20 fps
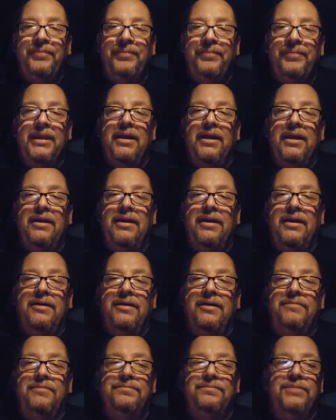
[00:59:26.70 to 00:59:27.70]

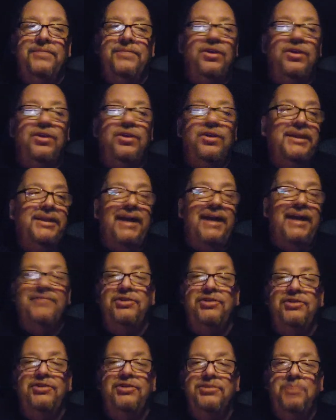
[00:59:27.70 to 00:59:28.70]
The only thing I have to
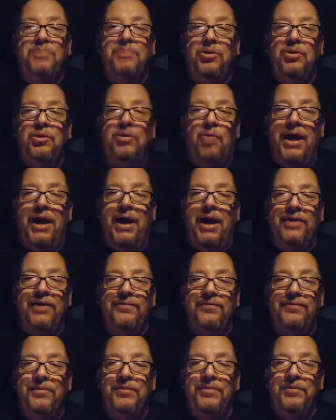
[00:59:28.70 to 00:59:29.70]
do is pull the
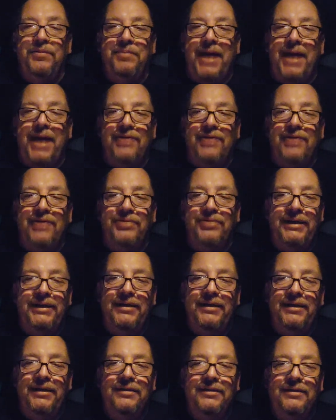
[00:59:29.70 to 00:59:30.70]
wire from the
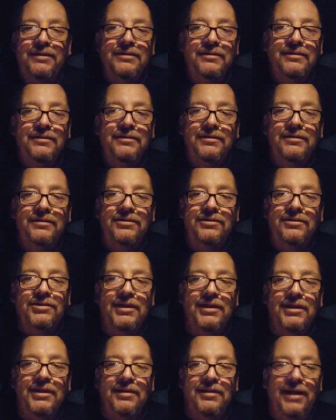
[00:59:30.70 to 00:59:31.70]
battery
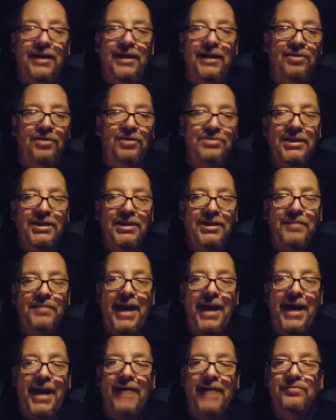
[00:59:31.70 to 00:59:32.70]
that goes to the
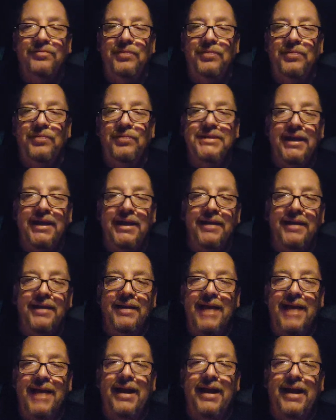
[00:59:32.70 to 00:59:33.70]
back, and once I got
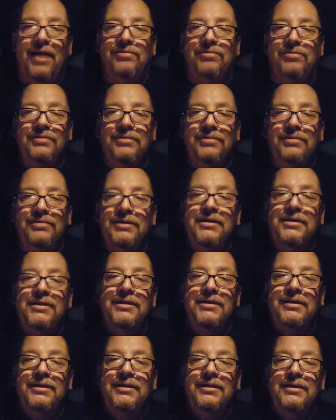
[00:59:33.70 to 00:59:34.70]
that out,
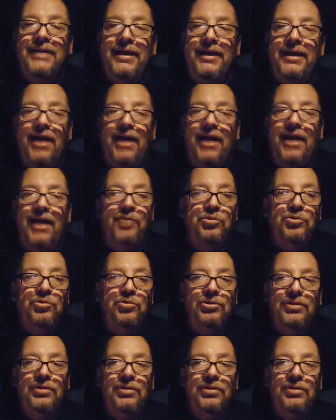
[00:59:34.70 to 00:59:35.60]
I will